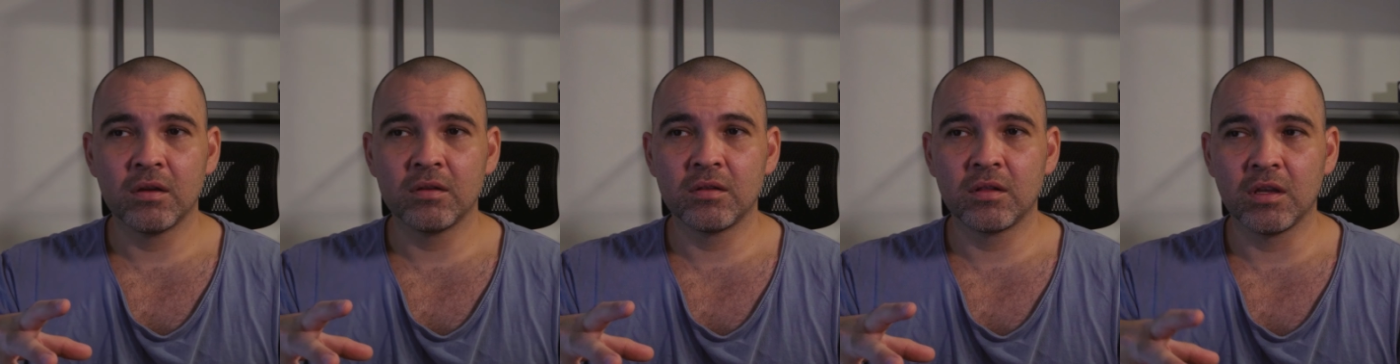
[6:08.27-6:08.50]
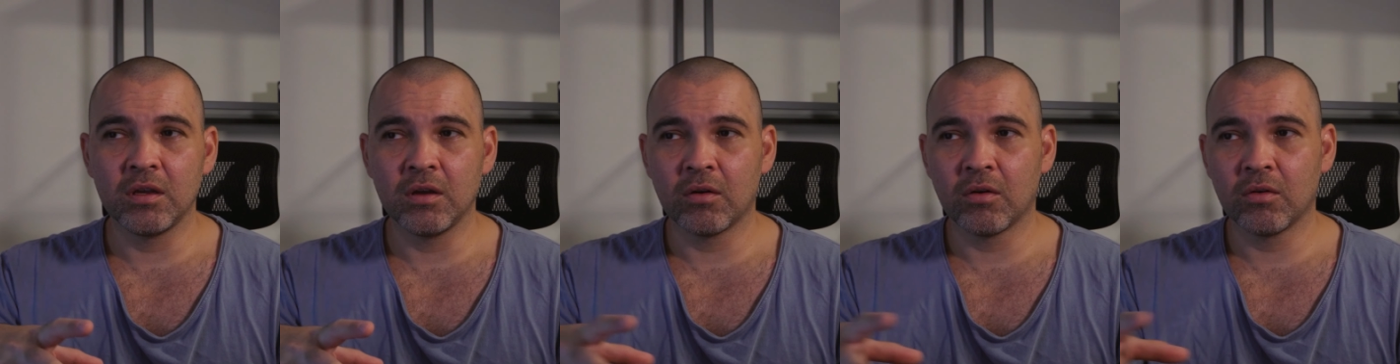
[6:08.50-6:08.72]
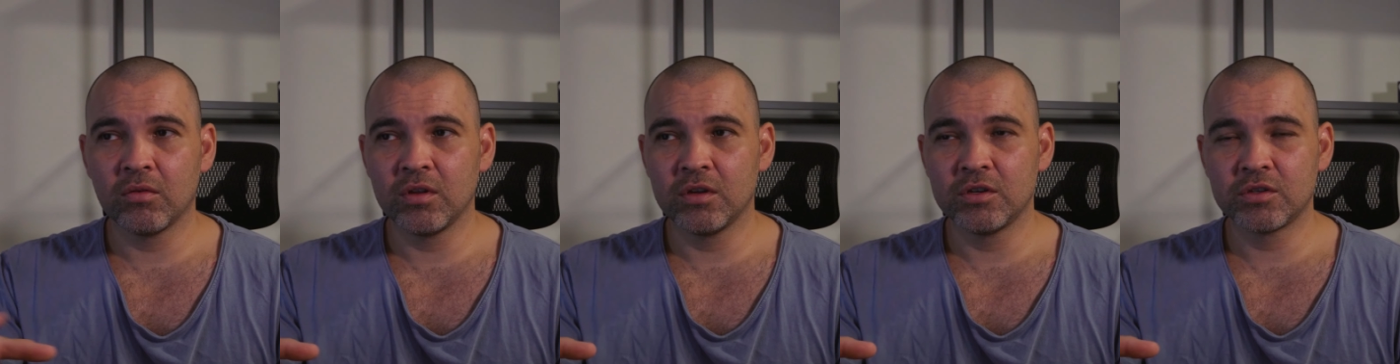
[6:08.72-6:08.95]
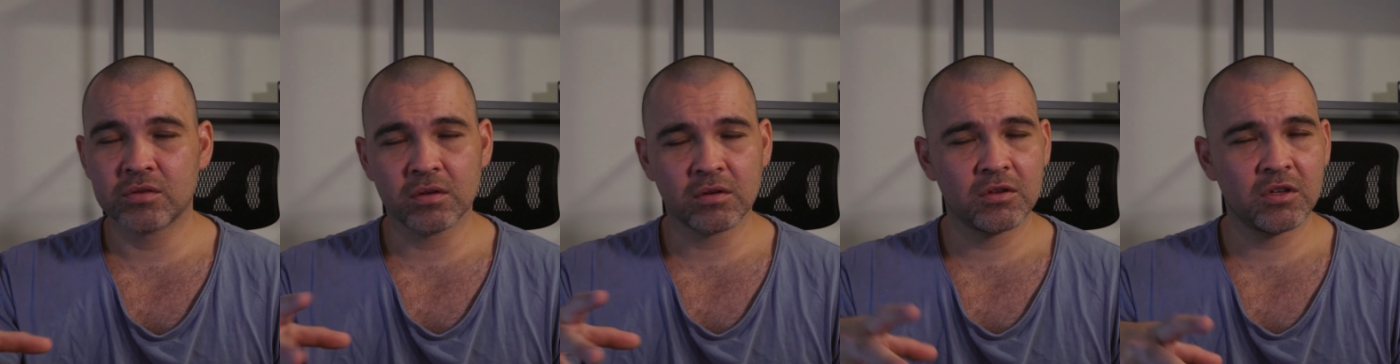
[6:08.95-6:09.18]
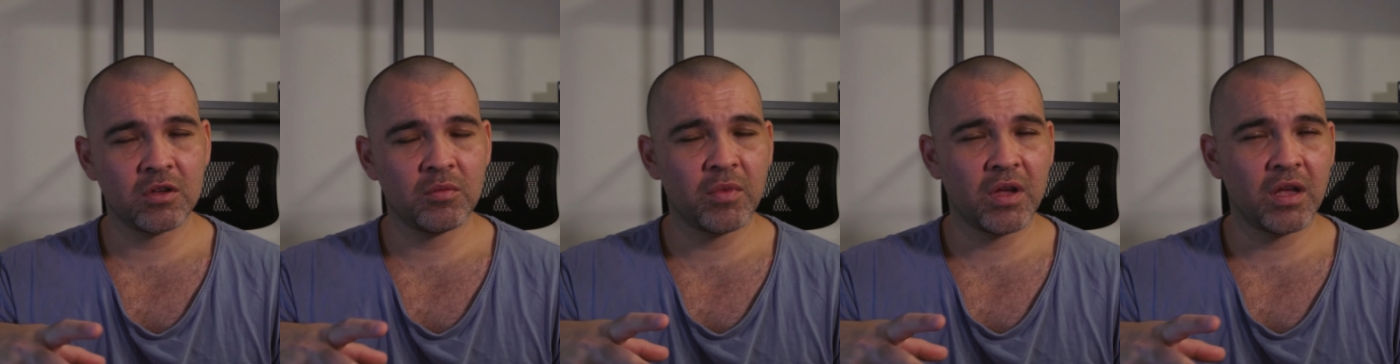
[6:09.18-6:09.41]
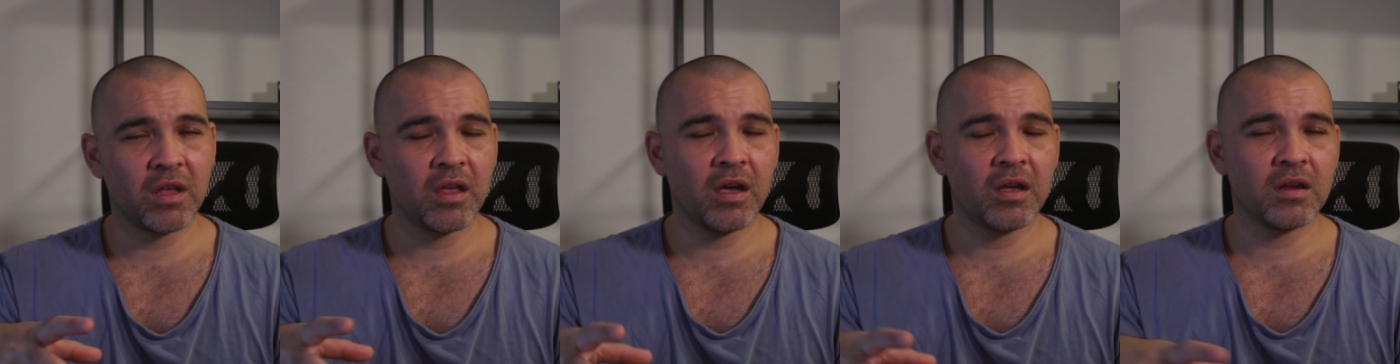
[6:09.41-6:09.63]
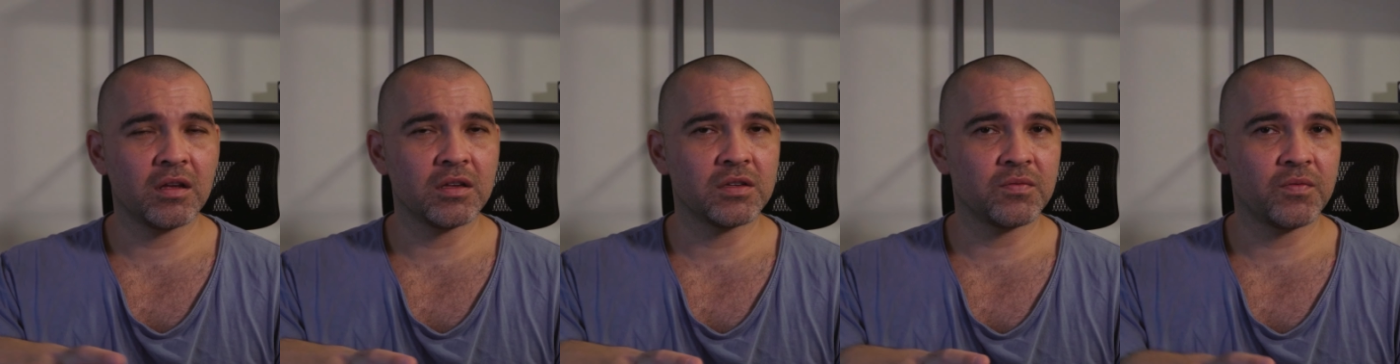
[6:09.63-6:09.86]
The only struggle you may
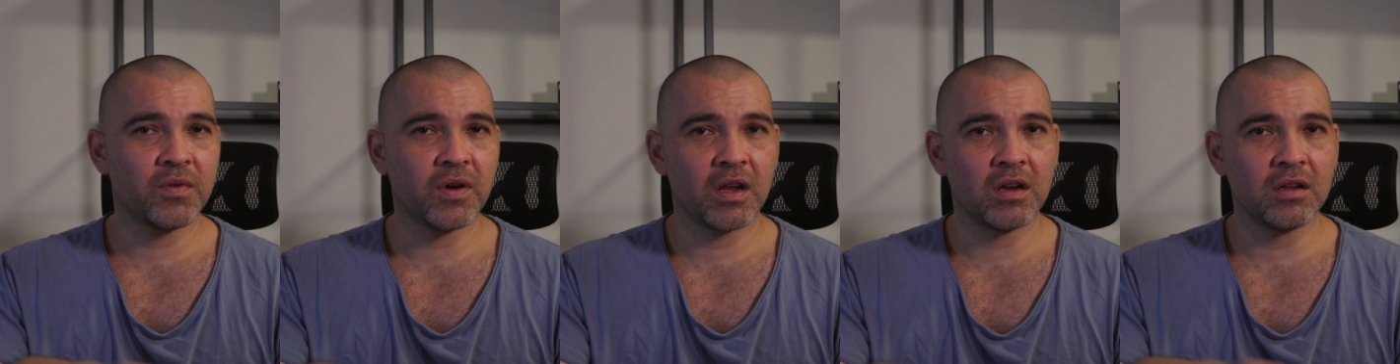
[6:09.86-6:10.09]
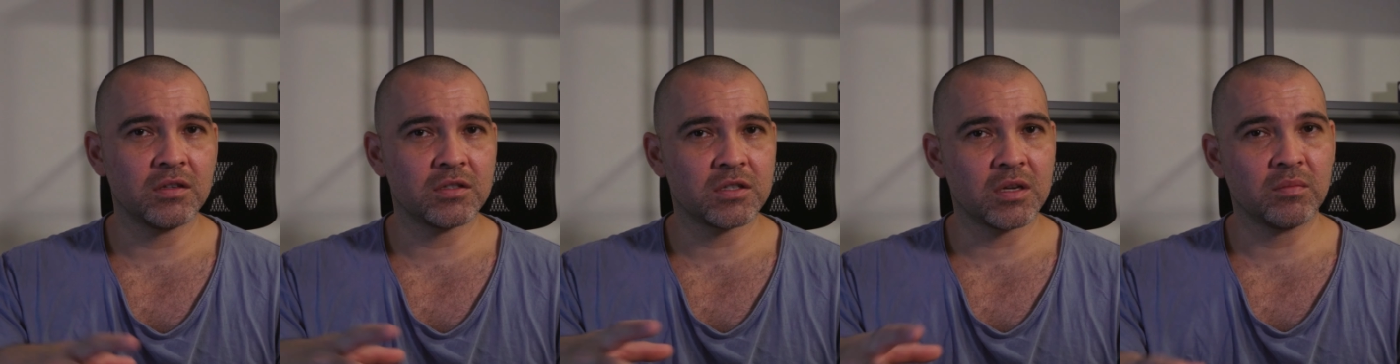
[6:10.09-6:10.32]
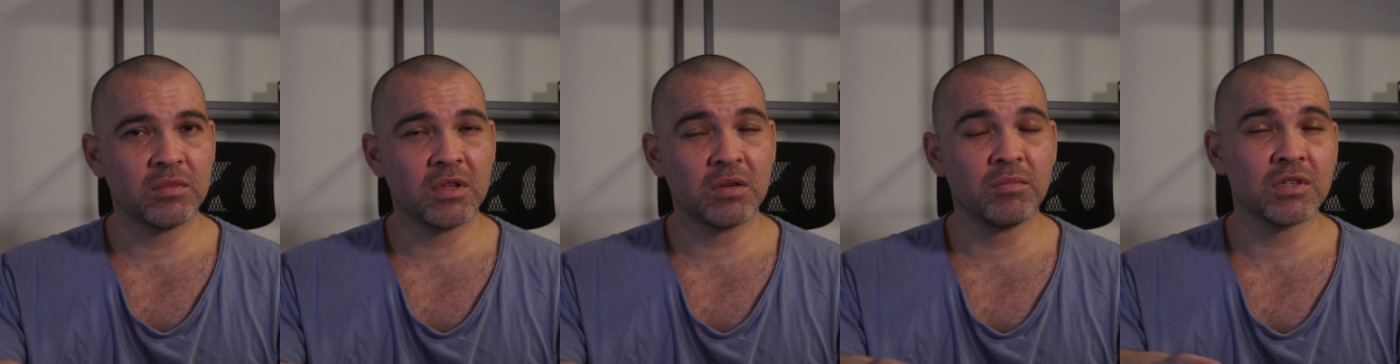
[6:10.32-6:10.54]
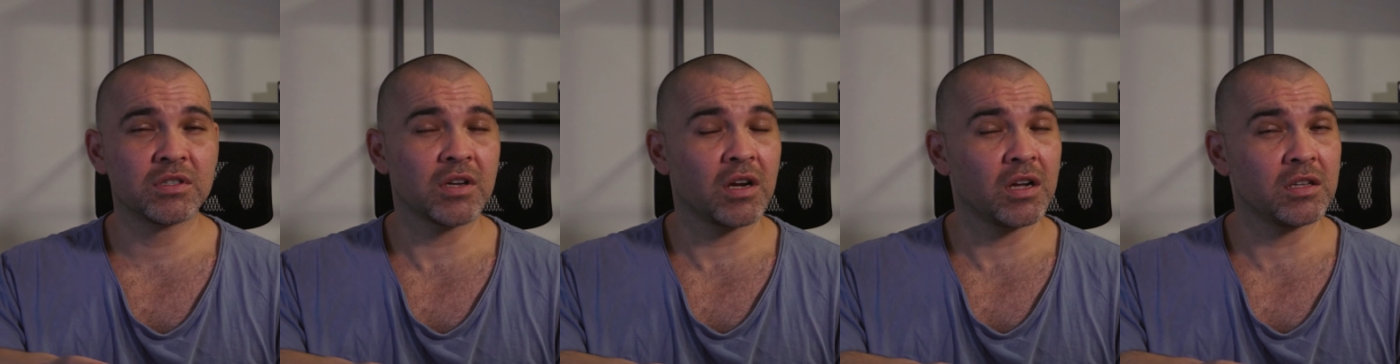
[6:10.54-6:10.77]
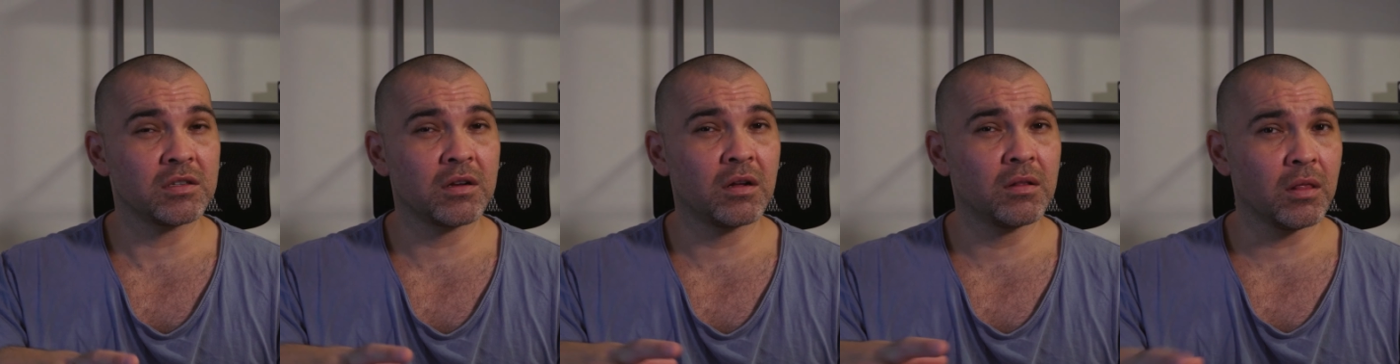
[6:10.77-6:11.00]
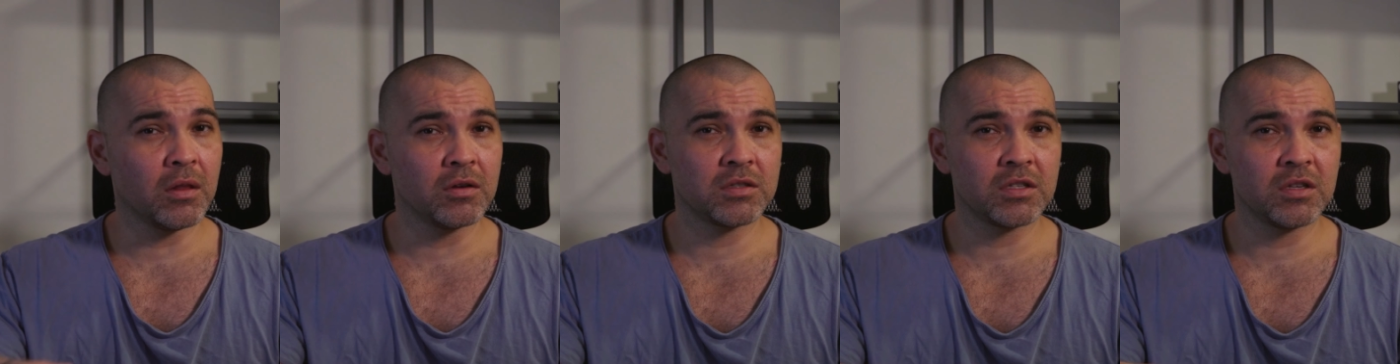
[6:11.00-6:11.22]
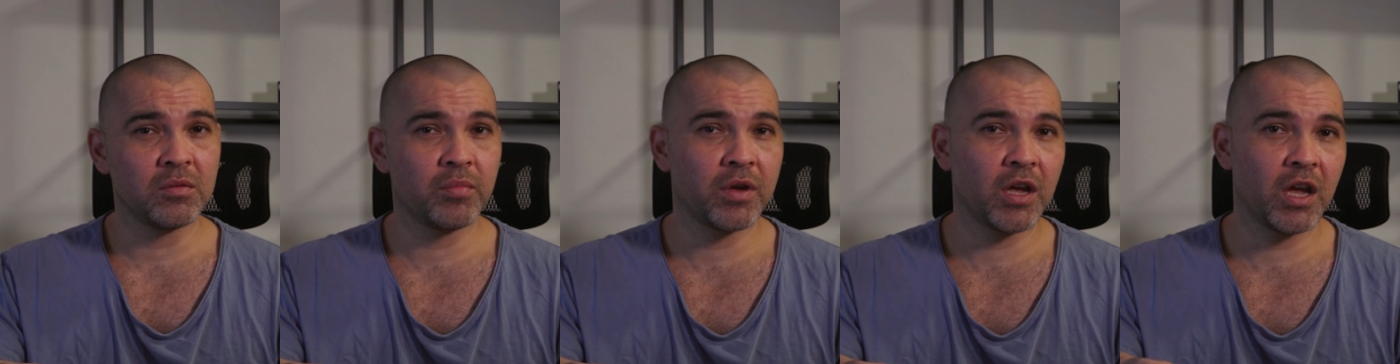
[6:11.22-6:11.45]
get is finding something besides
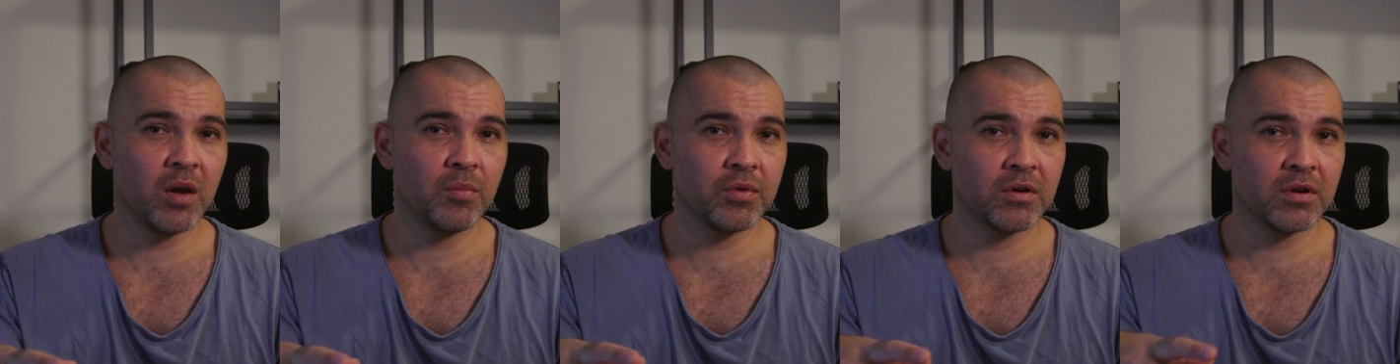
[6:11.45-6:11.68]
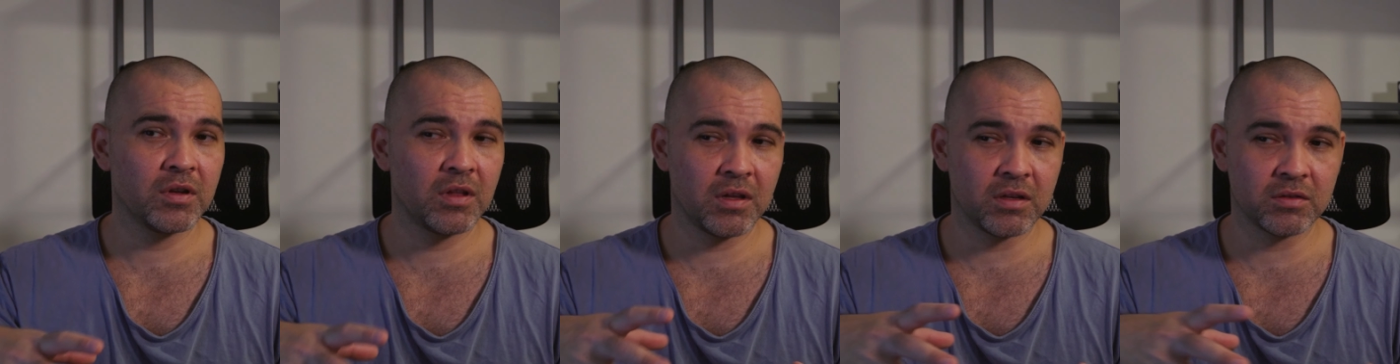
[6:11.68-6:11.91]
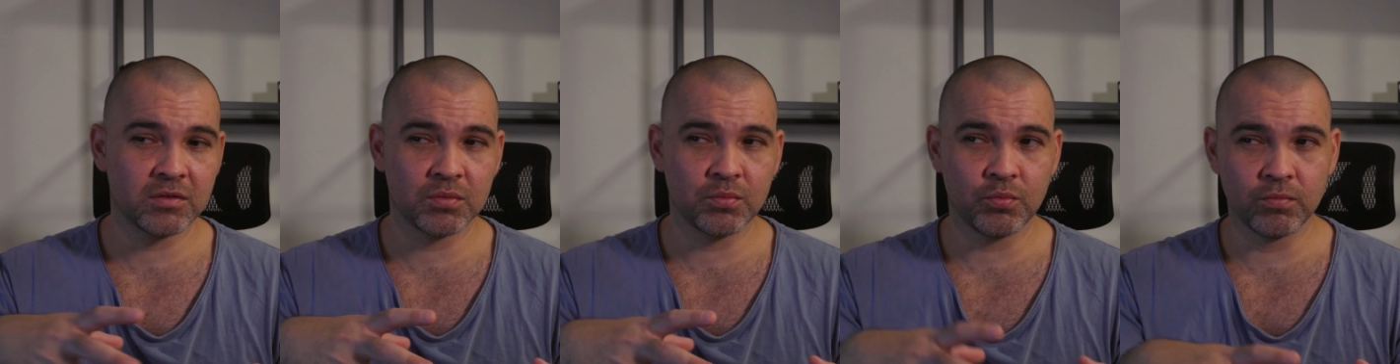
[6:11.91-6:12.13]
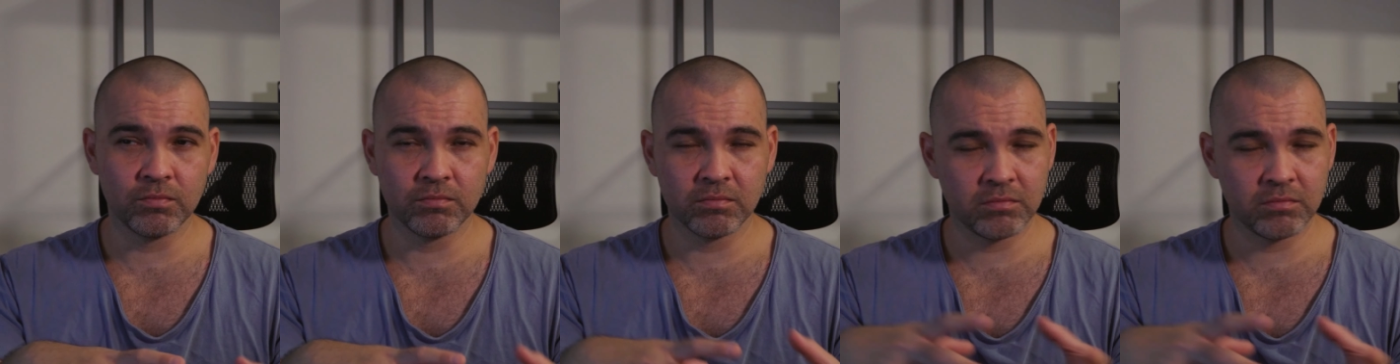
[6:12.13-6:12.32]
glossy paper, is